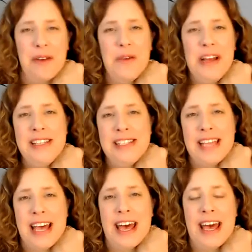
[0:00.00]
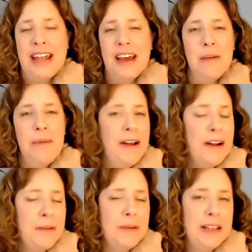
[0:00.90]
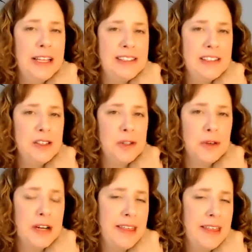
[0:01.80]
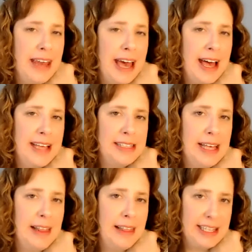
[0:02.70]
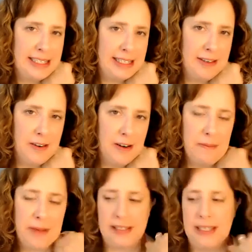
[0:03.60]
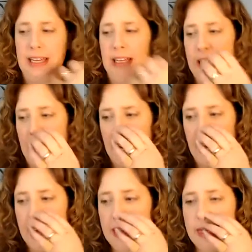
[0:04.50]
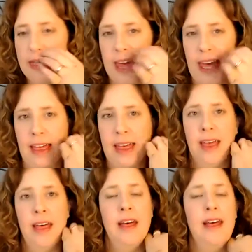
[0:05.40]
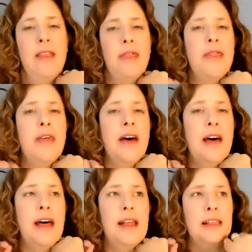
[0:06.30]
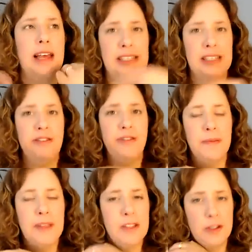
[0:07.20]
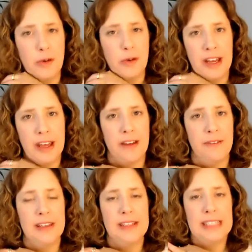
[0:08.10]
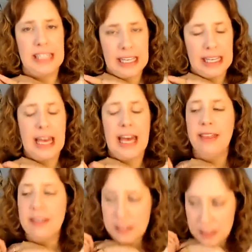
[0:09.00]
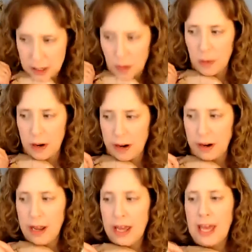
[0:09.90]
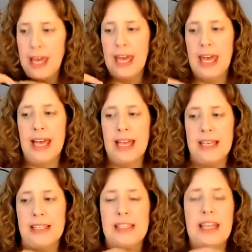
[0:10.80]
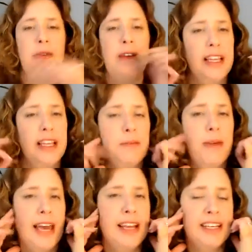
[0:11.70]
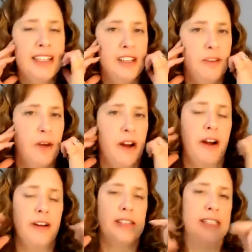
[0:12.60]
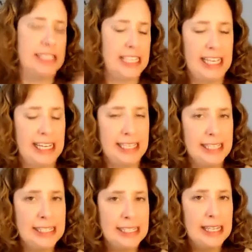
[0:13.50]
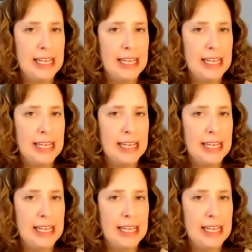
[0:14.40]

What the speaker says: we said a parable is a story that has a lesson or a message. And I think the lesson from the story of the seed and the sower is that we need to pay attention where our seeds